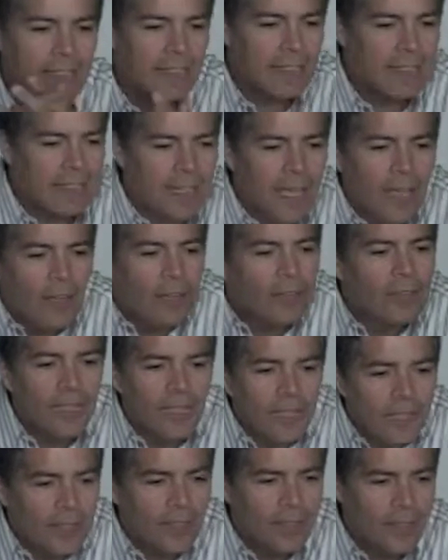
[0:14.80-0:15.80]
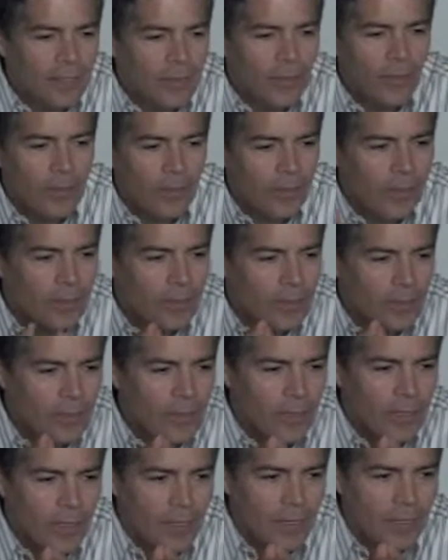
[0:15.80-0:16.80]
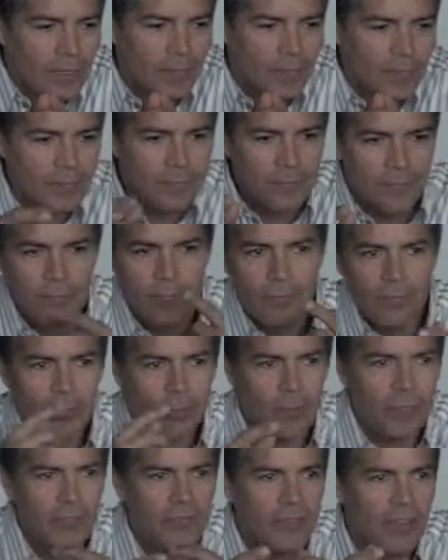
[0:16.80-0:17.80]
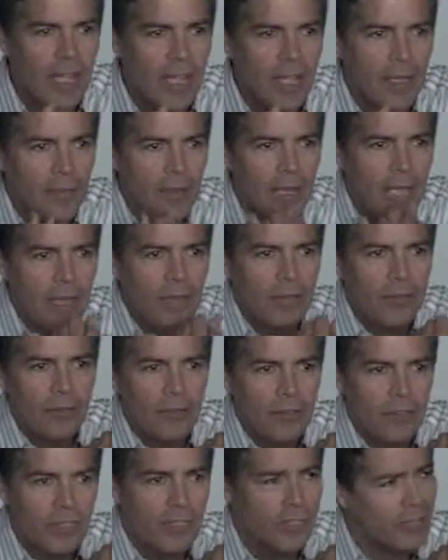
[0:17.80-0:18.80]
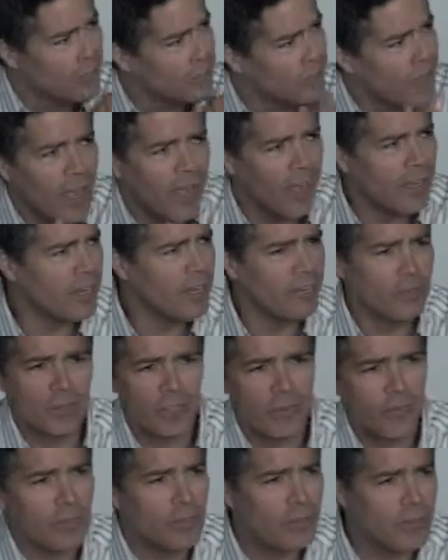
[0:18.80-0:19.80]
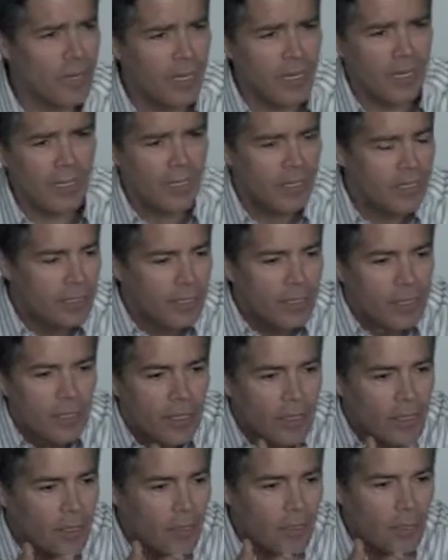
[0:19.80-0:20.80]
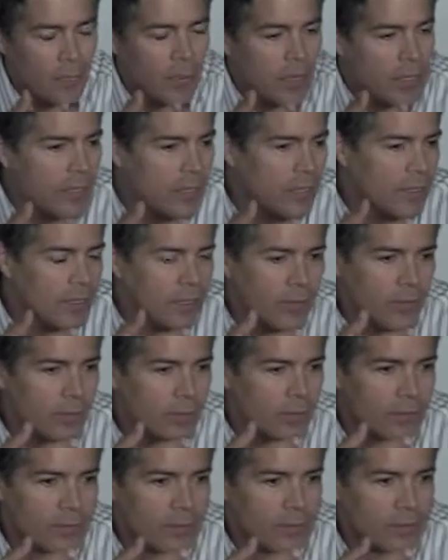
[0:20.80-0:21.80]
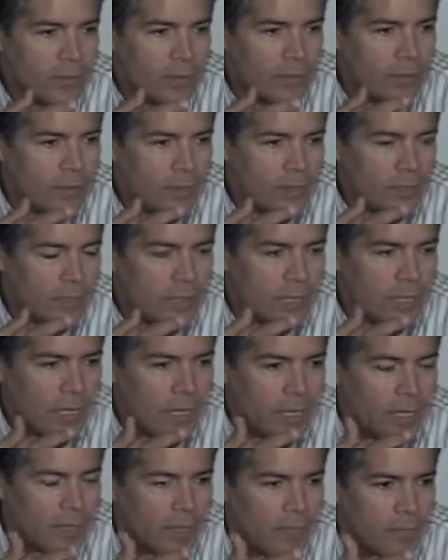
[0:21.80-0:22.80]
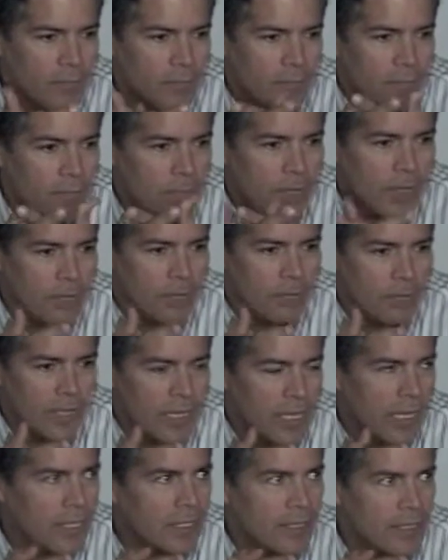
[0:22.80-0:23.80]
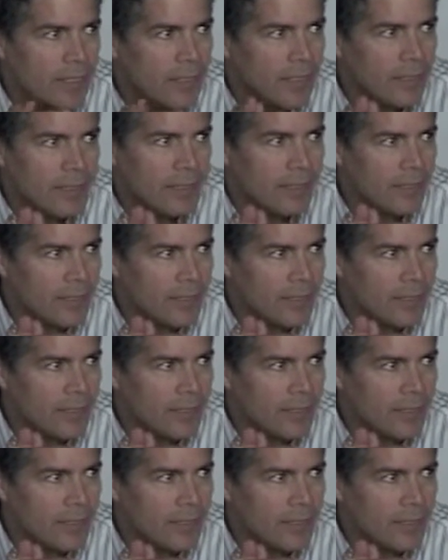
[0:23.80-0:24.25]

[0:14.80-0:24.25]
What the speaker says: to sound like, you know, one of those prefab actors, and everything was great. But, you know, I'm blessed